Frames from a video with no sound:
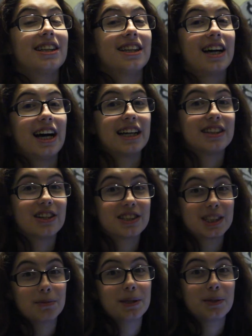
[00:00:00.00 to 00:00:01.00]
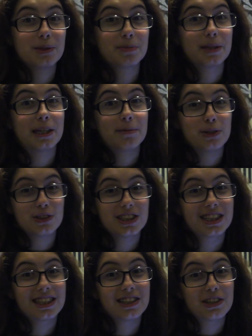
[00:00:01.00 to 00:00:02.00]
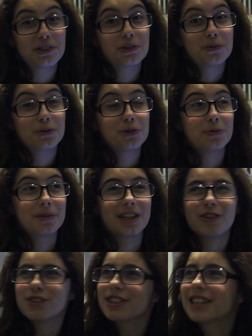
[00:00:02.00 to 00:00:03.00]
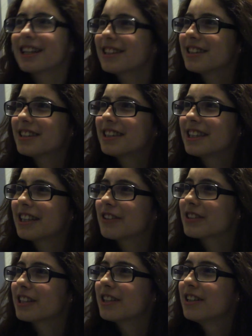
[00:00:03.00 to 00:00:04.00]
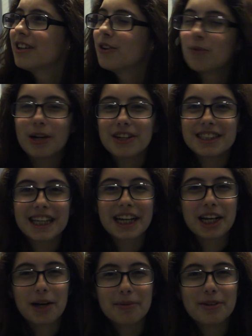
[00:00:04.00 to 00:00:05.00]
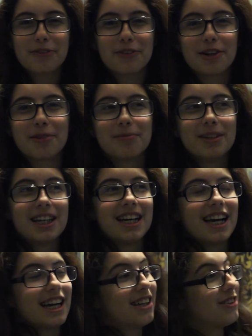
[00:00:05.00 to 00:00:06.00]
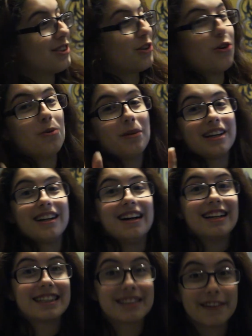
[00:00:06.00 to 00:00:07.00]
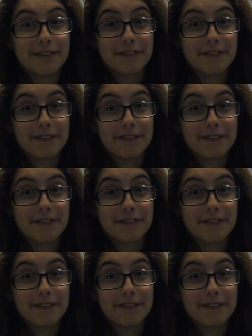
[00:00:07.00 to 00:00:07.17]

that I thought somebody was playing music in the other room and I was just like listening I was like where is that coming from and I was like oh my god it's the